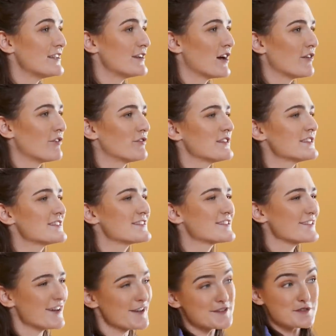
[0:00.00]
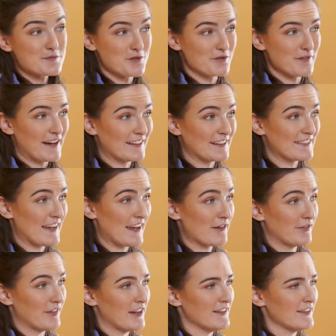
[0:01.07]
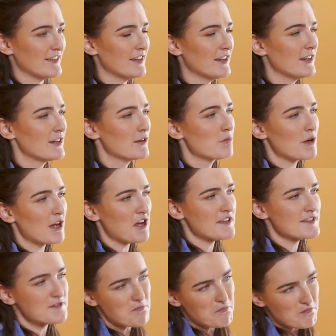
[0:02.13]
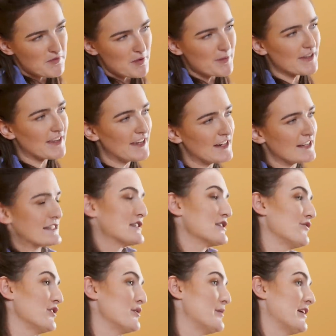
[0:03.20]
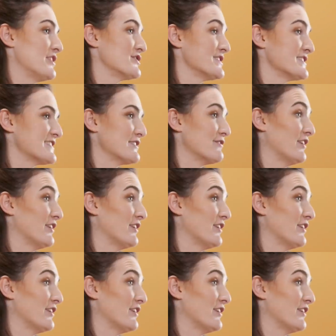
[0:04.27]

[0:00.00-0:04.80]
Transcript: enough for a sizable rainy day fund, plus the beginnings of an emergency